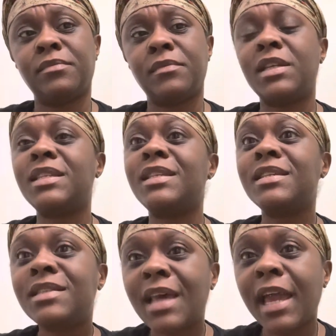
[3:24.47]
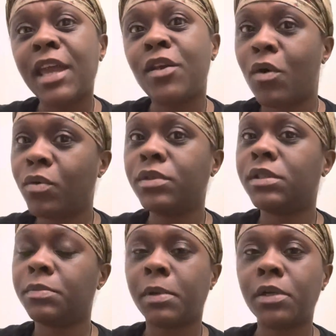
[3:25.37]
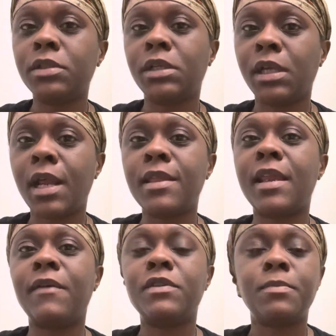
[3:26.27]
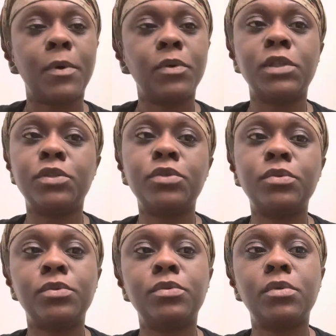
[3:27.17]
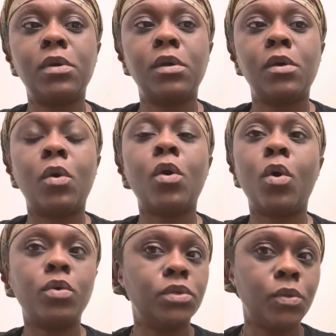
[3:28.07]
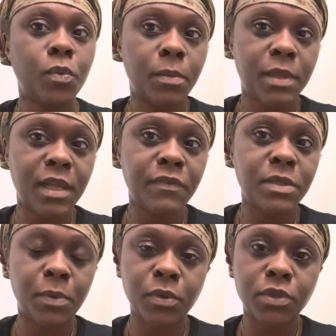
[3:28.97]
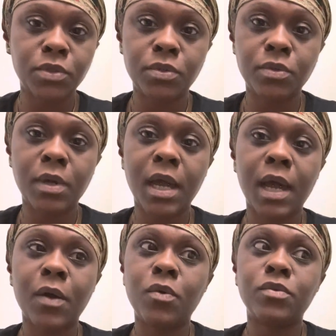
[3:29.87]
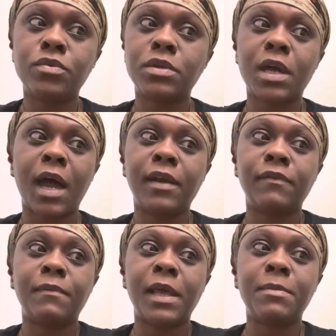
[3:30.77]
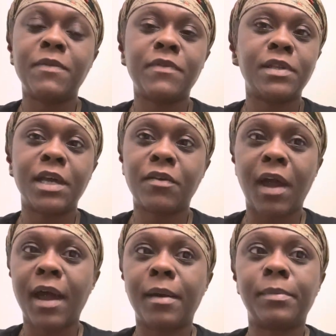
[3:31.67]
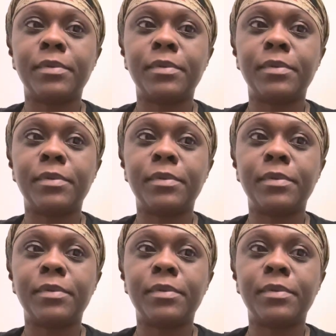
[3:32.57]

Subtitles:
This is the second oldest person that I've spoken to, or older woman that I've spoken to, who's kind of made me feel like crap.